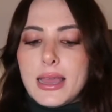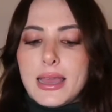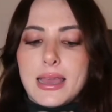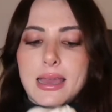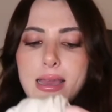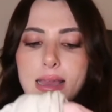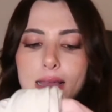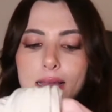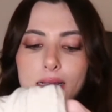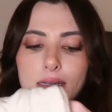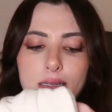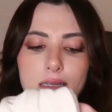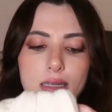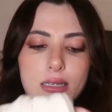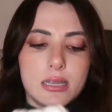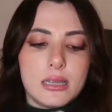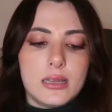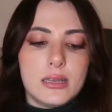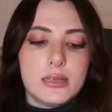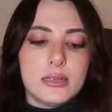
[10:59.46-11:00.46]
and
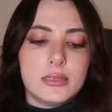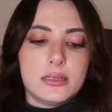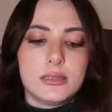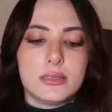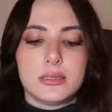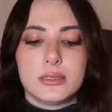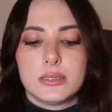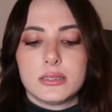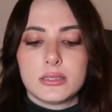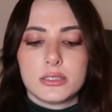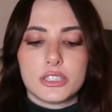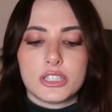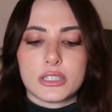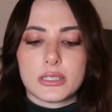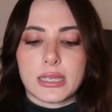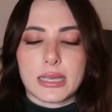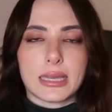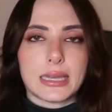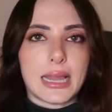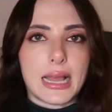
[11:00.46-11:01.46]

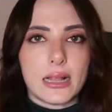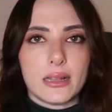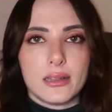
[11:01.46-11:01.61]
just like an